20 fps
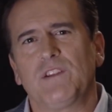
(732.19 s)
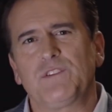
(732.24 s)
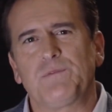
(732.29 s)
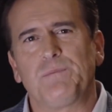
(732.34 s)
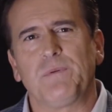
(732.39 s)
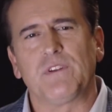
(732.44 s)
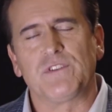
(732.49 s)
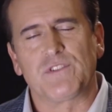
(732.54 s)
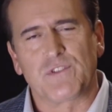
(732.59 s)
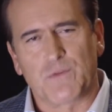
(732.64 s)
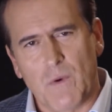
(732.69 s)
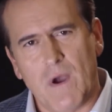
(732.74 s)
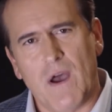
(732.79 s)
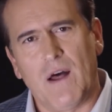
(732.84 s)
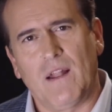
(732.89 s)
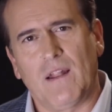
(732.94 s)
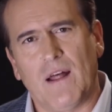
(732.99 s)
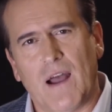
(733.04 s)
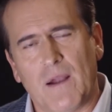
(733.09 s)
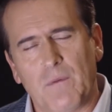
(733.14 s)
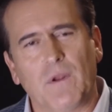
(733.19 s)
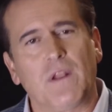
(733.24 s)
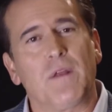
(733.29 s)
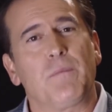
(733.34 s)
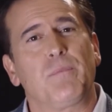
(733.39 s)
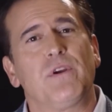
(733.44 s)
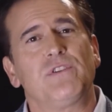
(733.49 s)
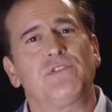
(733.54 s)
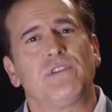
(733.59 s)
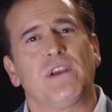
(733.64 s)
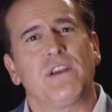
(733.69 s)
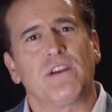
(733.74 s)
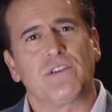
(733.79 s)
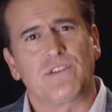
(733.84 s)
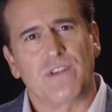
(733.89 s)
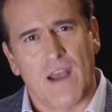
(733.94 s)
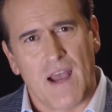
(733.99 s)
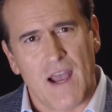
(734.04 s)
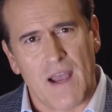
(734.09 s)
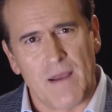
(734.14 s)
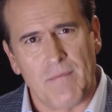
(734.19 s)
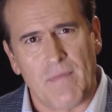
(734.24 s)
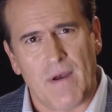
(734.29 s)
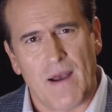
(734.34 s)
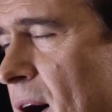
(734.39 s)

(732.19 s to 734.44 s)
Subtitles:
it's been swell. I really appreciate your time,